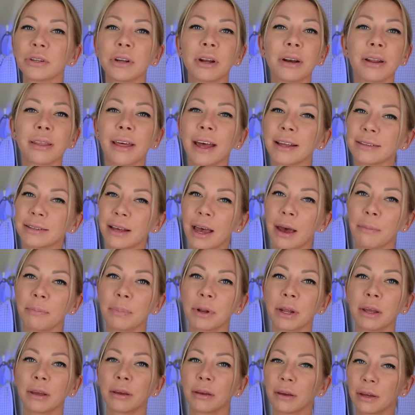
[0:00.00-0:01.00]
none of that's
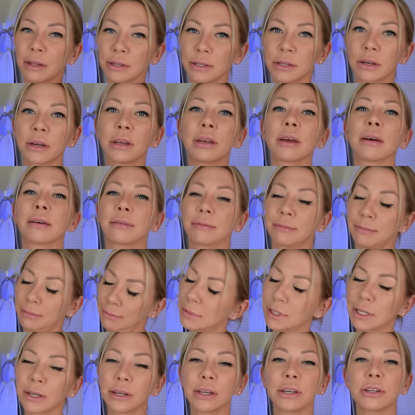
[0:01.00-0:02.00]
happening until you
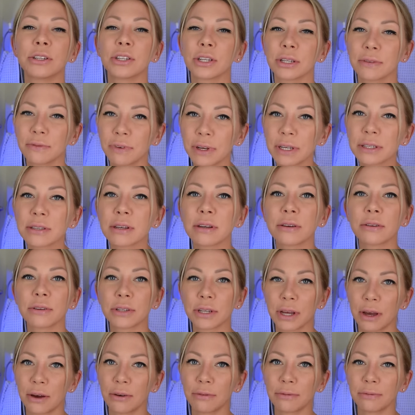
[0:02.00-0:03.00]
till you just fix it
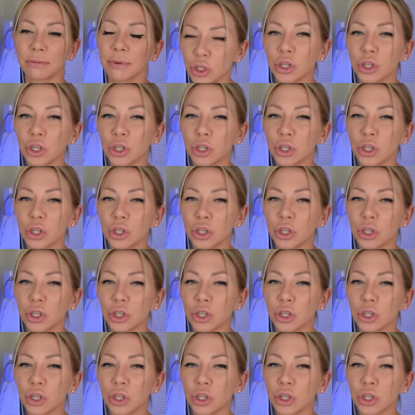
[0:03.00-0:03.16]
yourself.